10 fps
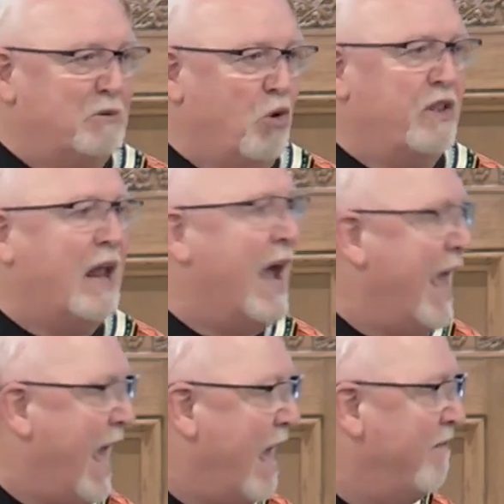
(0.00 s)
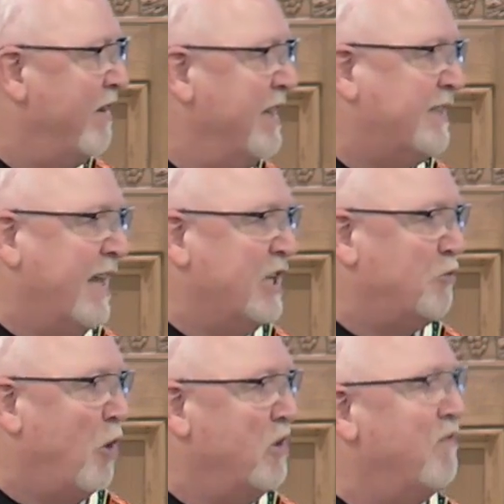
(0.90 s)
more than I have, he says
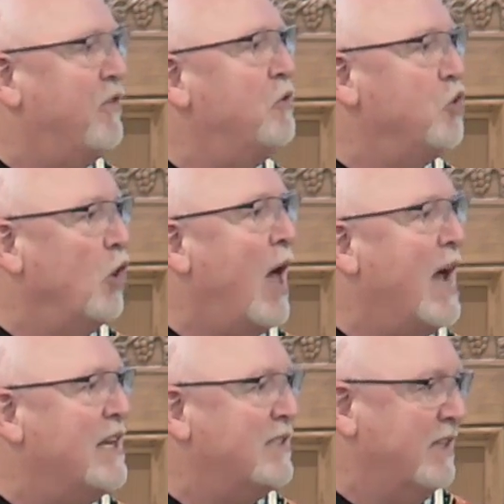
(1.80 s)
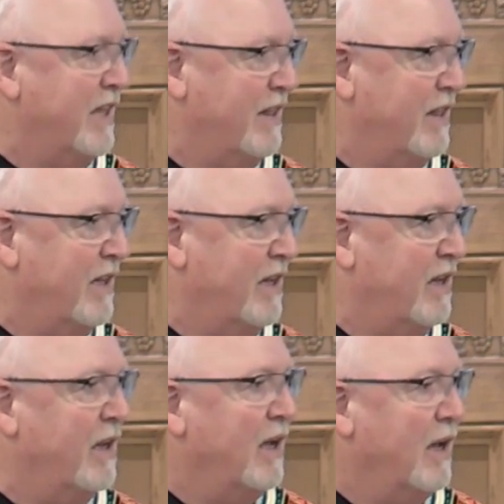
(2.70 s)
probably the future lies in the